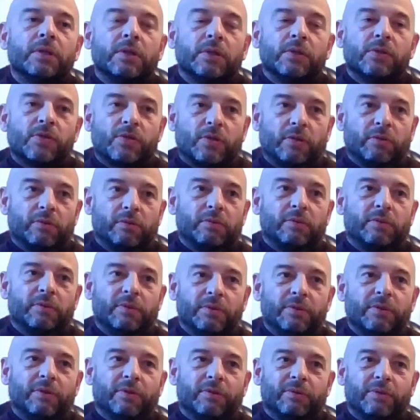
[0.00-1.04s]
So,
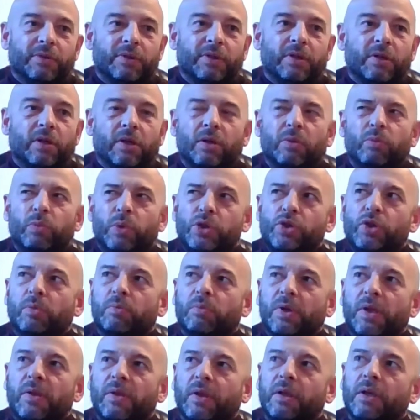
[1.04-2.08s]
and we shouldn't
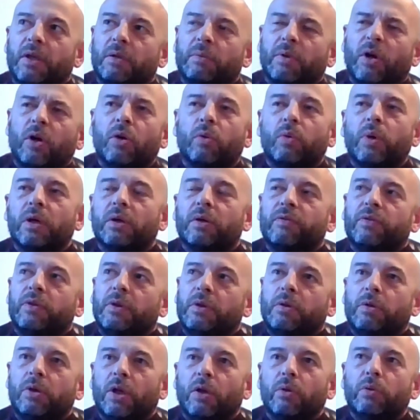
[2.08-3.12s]
be thinking of, if
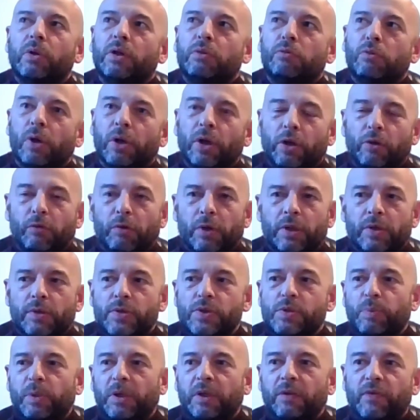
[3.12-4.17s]
you can only run at critical
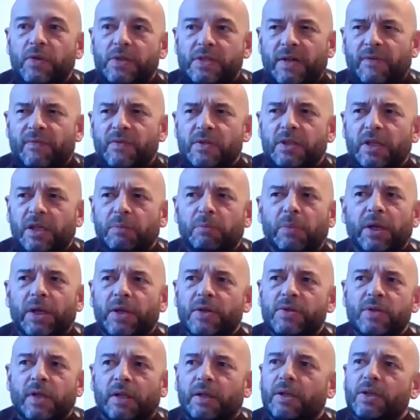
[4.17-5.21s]
speed for 17
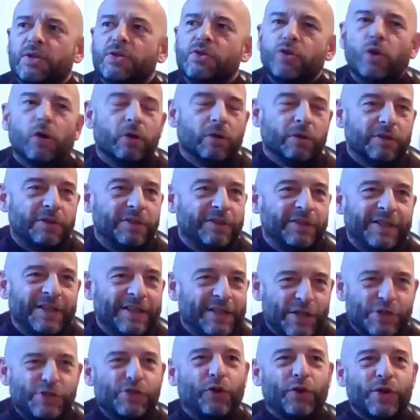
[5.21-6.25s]
minutes, then it's not
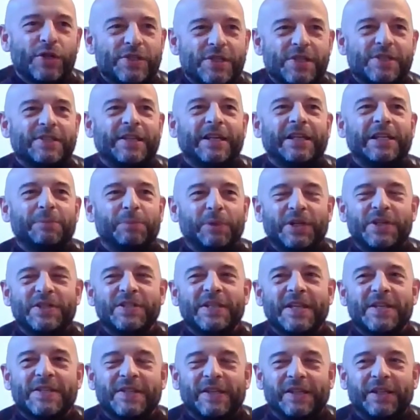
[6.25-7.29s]
a sustainable
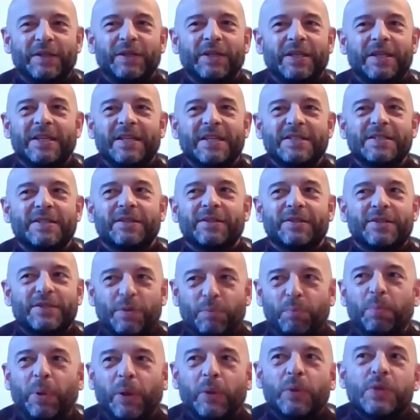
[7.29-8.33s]
intensity. It isn't
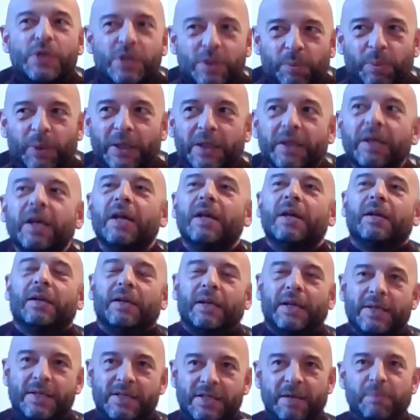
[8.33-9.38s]
supposed to be.
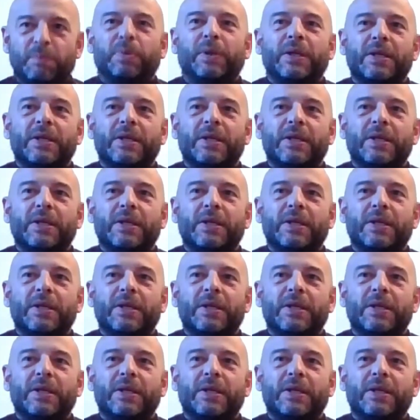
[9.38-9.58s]
It simply